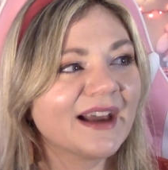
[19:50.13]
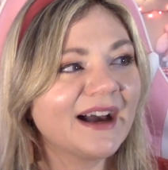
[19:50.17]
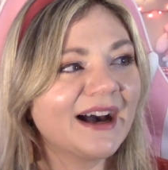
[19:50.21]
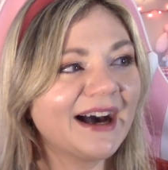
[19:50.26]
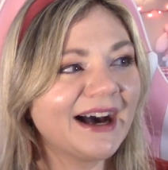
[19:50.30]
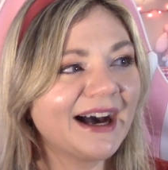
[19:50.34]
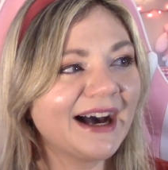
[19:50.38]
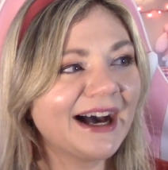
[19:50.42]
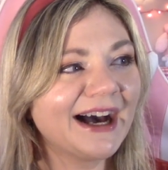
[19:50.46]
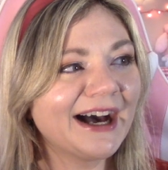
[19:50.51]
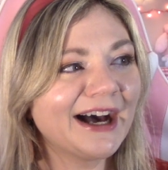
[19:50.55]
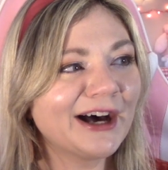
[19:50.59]

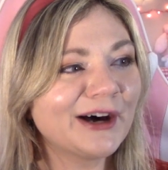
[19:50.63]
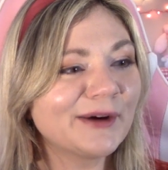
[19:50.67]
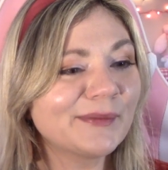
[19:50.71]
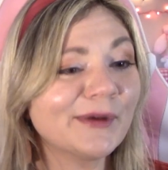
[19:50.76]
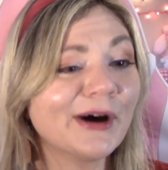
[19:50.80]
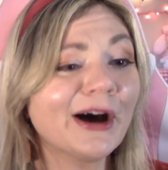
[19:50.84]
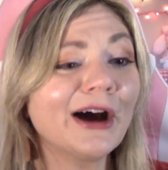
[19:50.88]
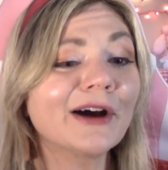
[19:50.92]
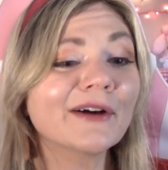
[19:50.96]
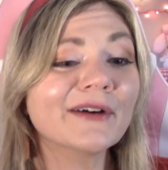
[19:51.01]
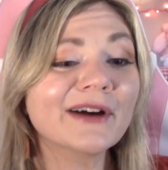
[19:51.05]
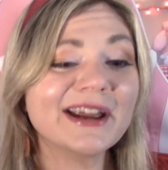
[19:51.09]
All
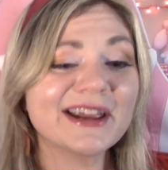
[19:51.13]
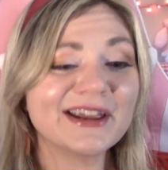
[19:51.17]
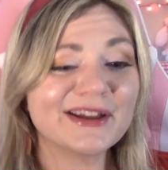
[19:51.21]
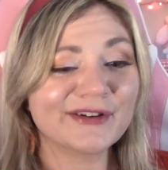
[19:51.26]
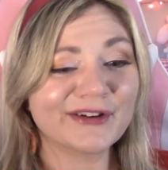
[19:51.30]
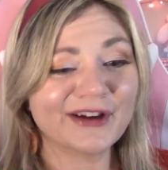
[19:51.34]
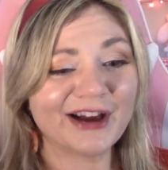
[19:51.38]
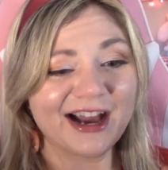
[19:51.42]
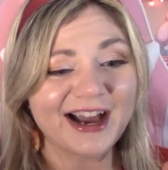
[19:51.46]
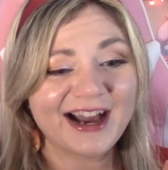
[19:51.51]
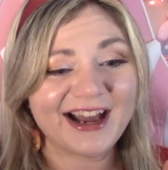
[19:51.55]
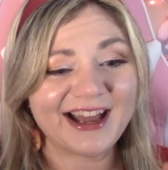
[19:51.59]
right, you
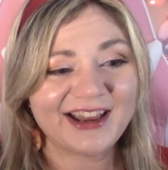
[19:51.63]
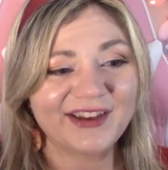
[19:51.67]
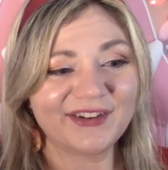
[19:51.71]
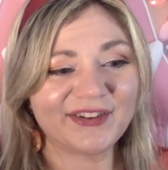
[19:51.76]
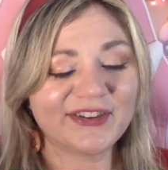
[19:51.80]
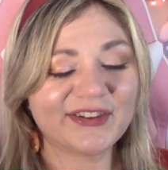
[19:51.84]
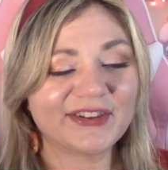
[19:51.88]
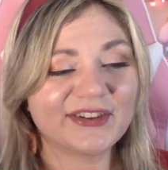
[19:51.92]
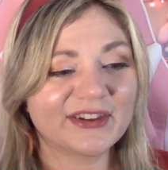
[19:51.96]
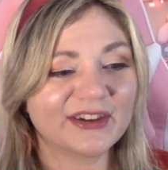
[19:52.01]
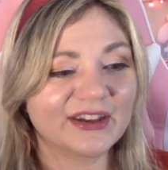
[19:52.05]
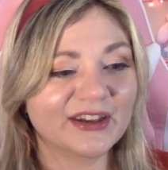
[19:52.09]

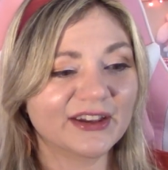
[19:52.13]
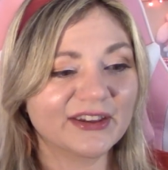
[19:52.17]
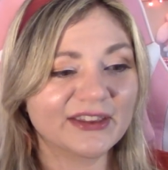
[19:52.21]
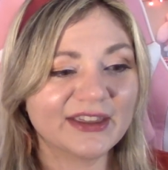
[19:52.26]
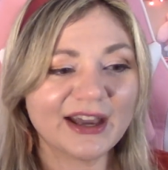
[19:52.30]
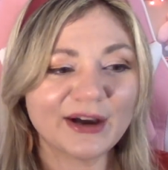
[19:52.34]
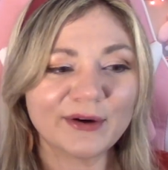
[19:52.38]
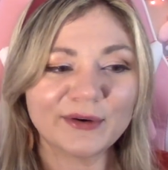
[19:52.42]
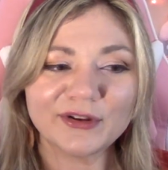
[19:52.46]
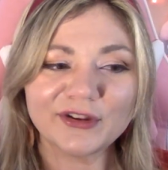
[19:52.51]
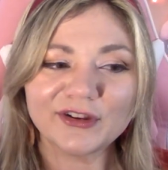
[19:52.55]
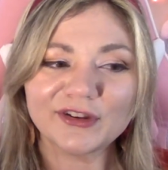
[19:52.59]
guys.
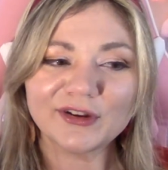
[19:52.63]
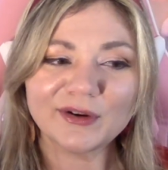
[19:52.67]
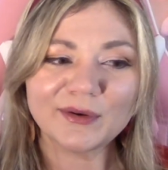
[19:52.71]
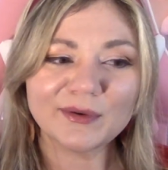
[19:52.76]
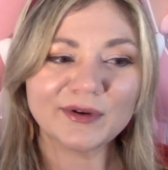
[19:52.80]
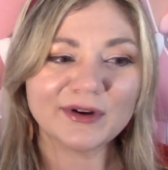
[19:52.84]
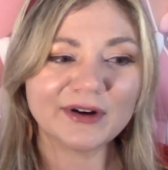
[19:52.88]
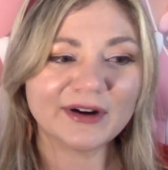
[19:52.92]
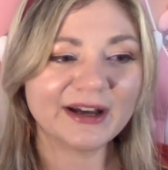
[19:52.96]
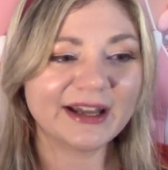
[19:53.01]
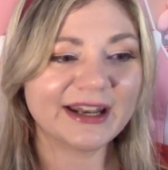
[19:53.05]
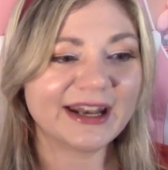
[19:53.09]
That was so
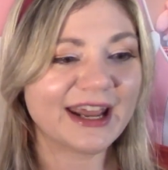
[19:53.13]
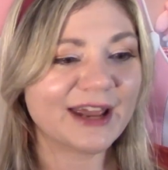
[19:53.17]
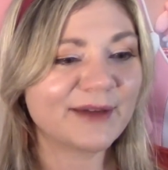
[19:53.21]
good.